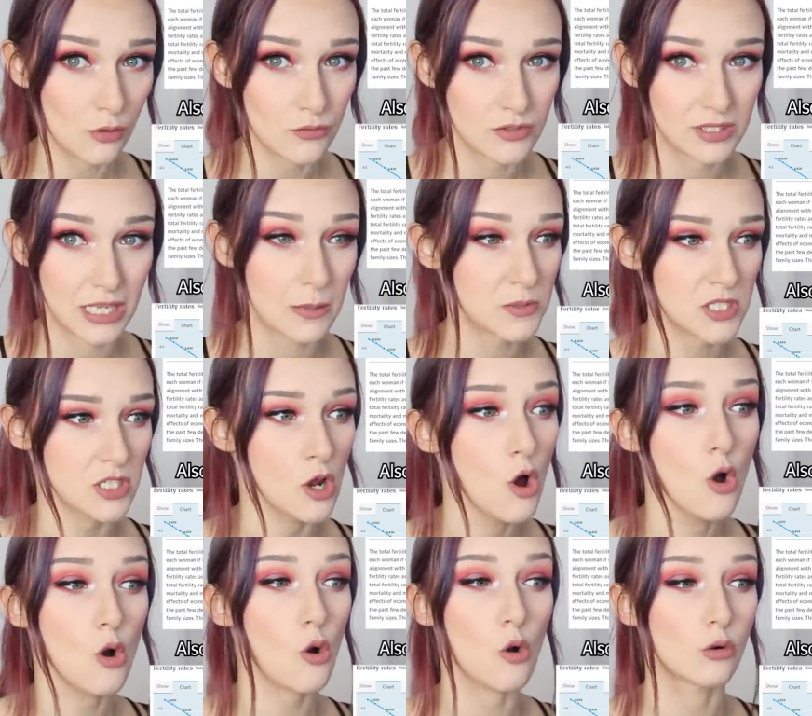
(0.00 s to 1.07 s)
contraception
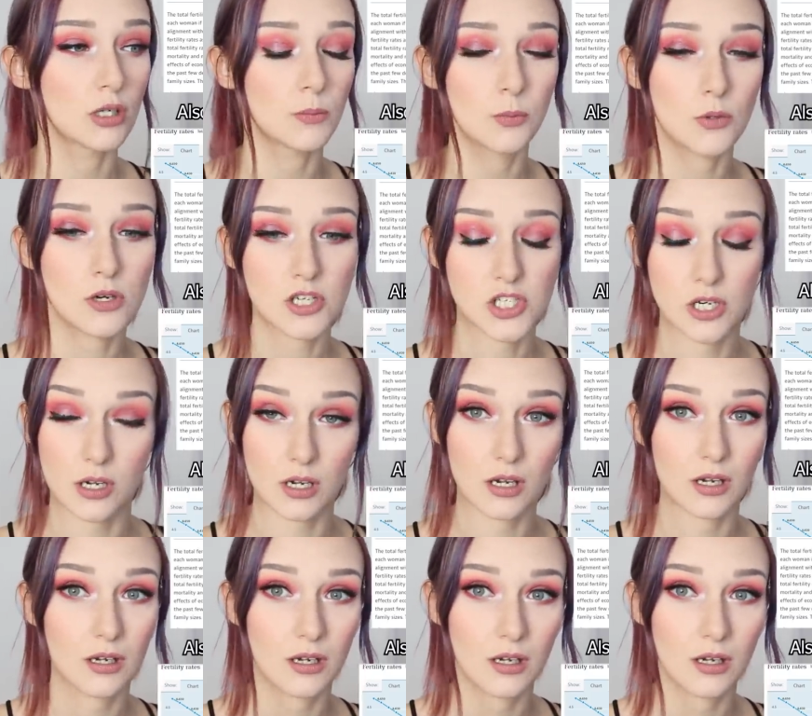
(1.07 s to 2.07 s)
or abortion.